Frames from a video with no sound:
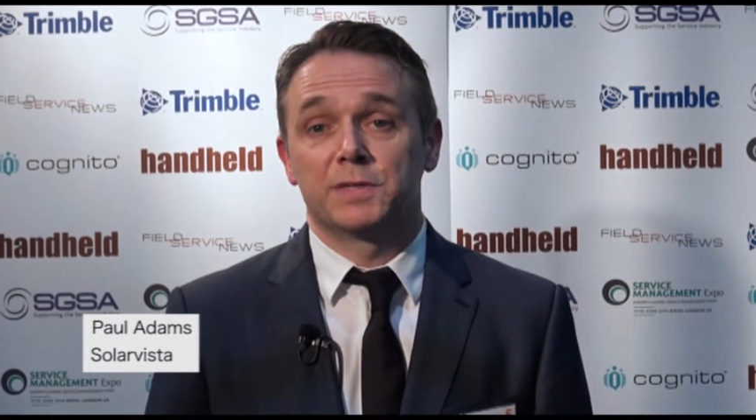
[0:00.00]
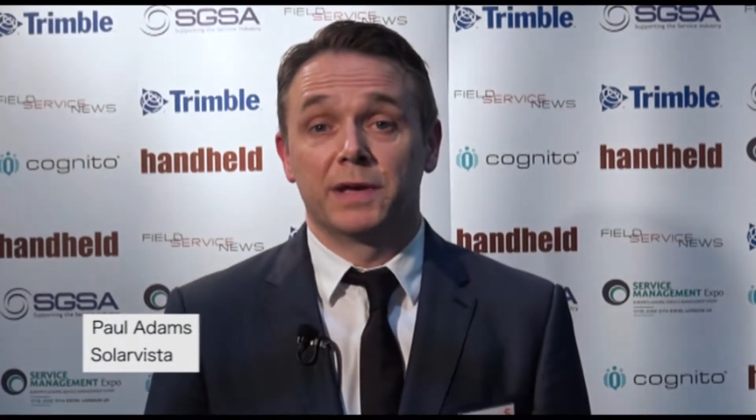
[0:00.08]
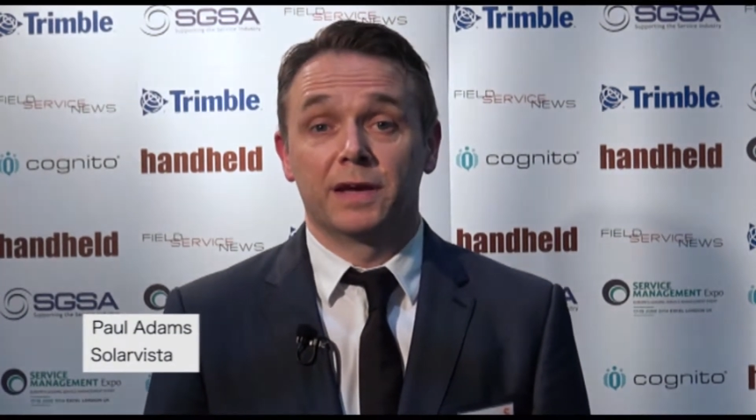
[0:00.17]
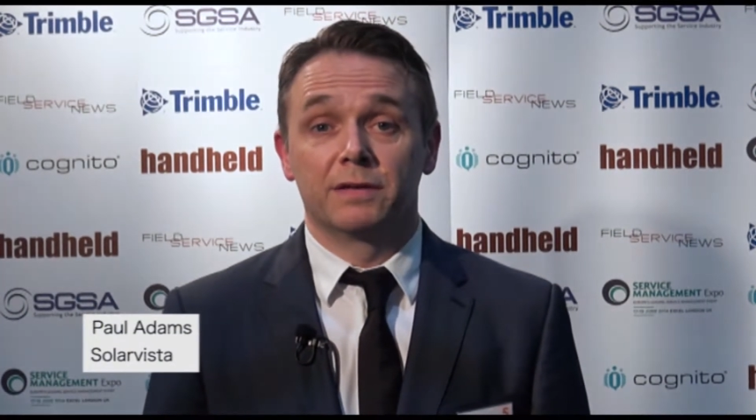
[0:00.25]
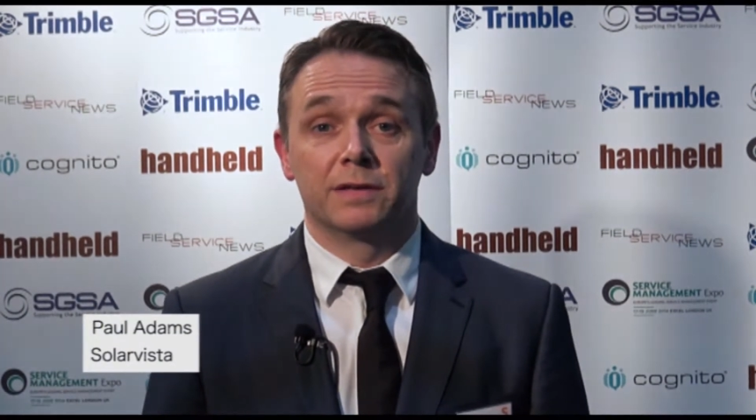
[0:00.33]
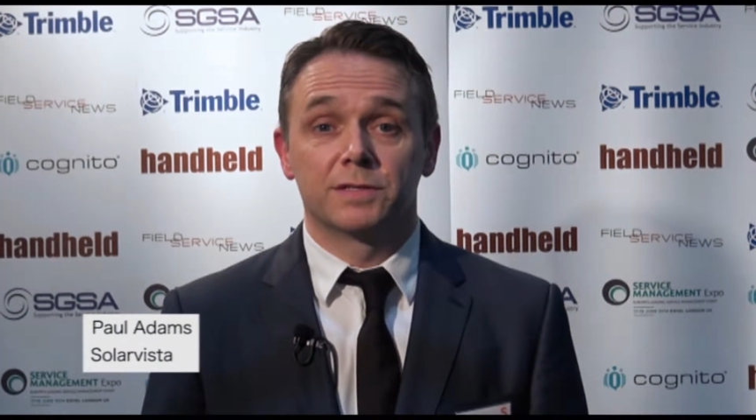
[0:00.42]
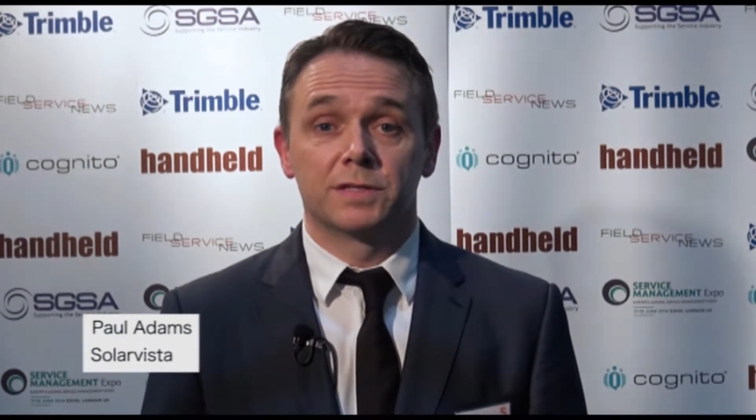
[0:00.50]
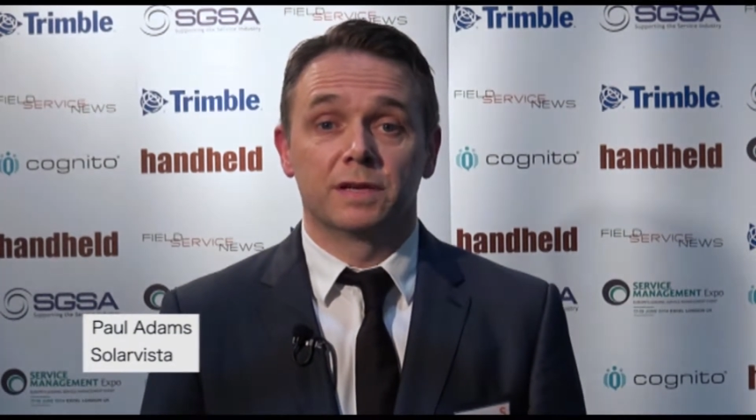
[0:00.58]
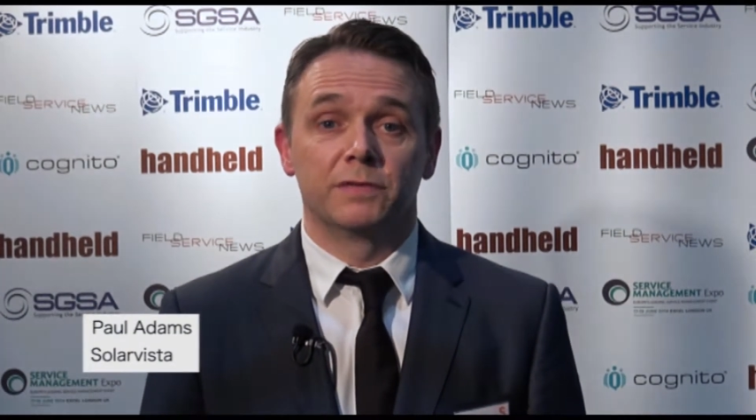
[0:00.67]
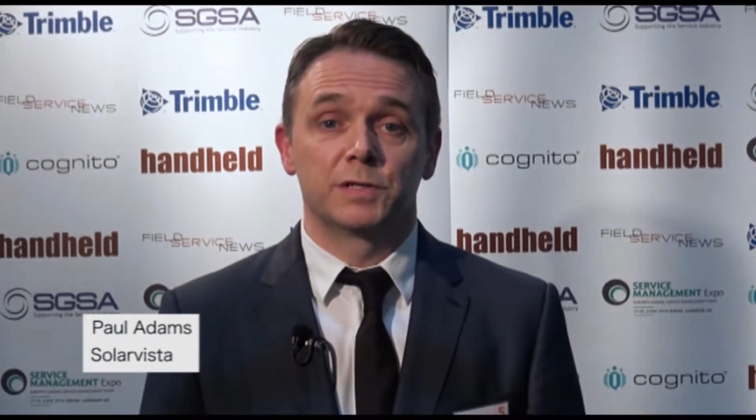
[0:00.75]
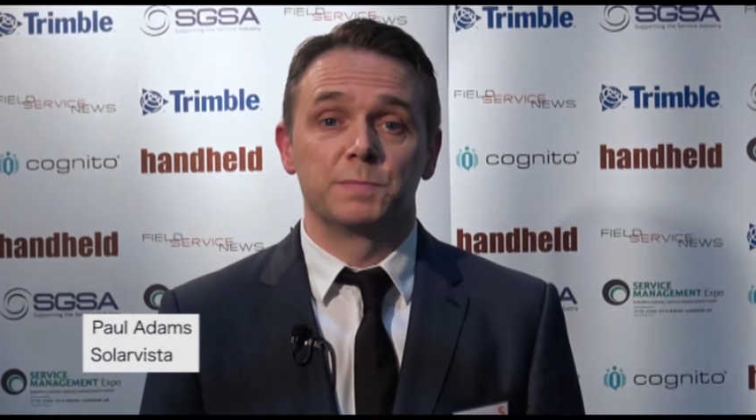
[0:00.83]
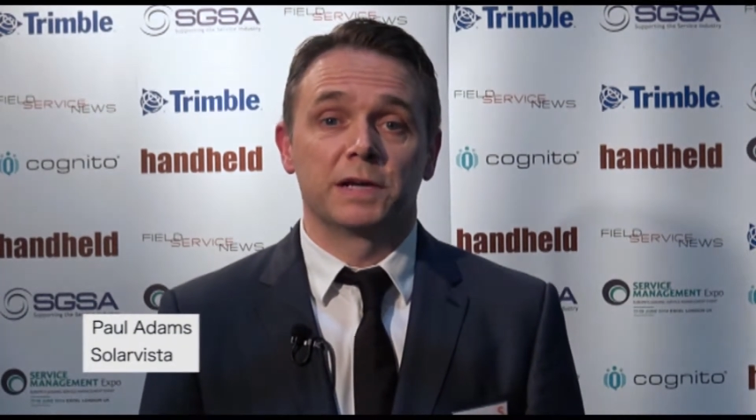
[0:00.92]
to be here at
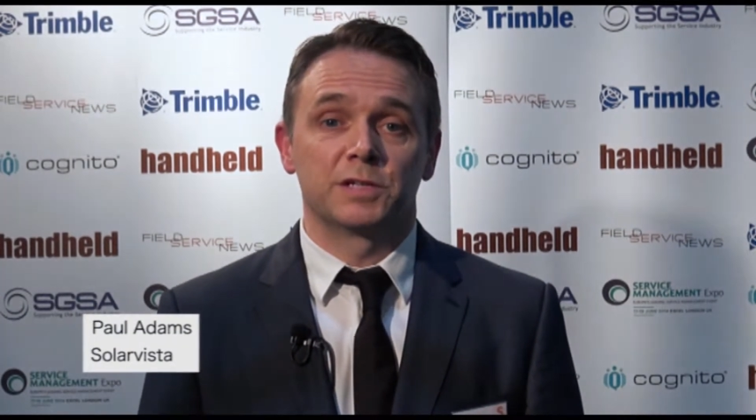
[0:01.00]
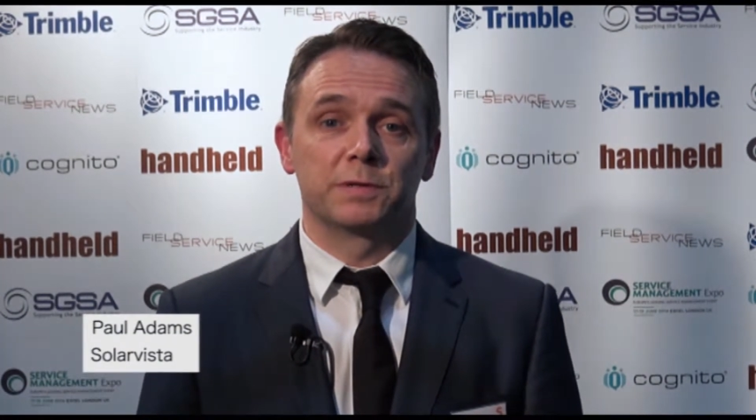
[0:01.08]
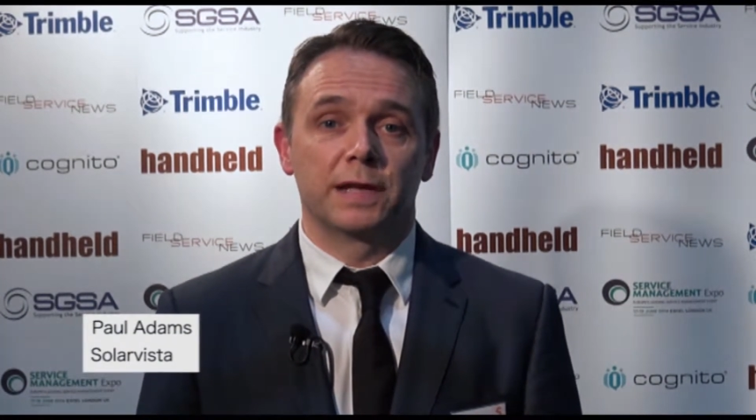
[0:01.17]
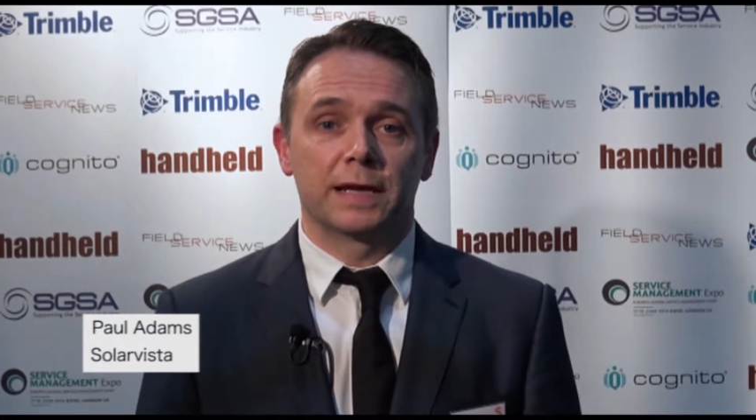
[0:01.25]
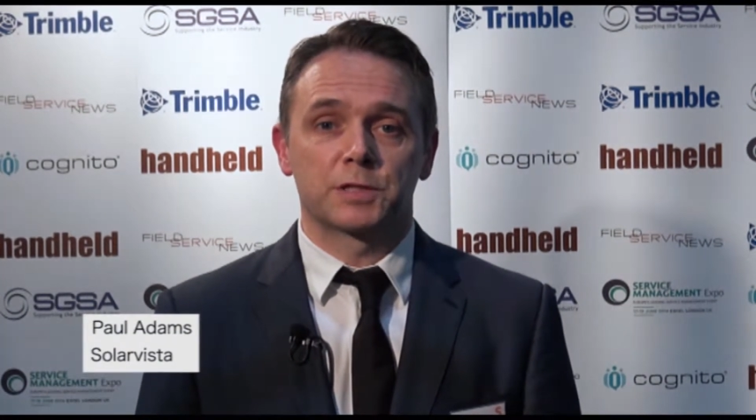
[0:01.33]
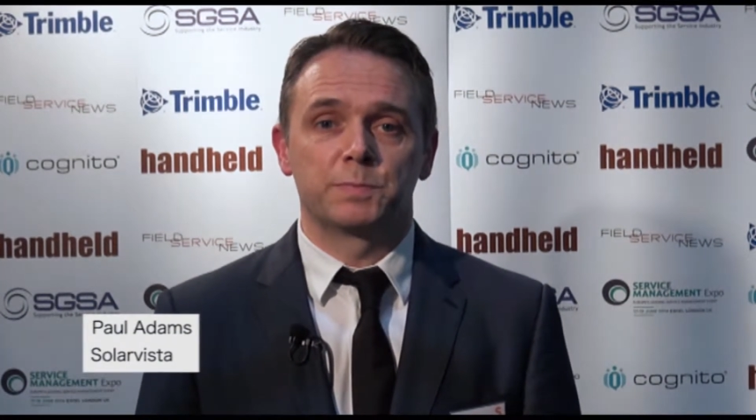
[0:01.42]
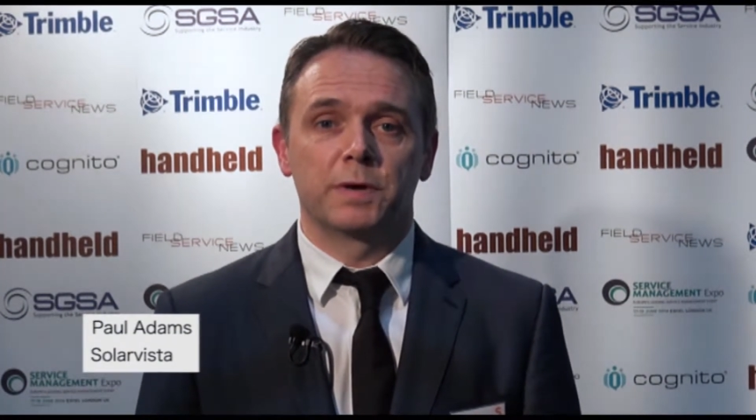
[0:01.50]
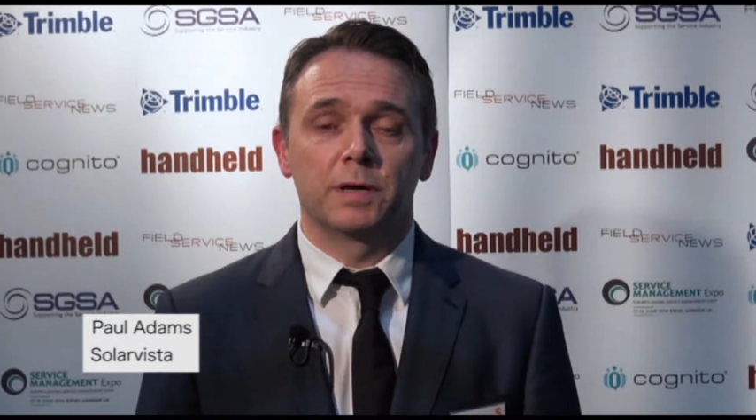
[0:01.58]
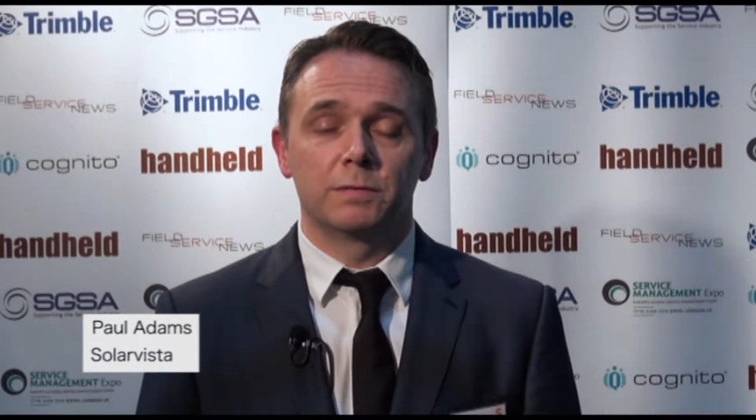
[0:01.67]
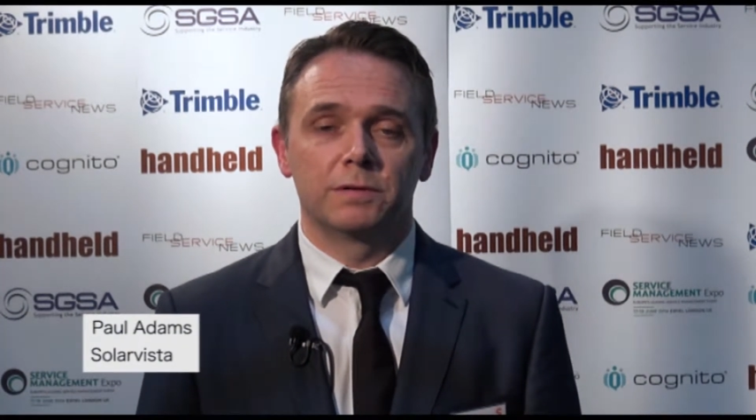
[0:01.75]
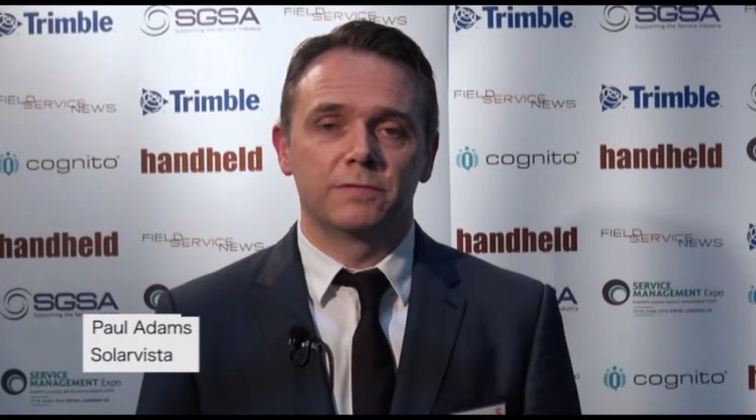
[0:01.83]
Service Management Expo.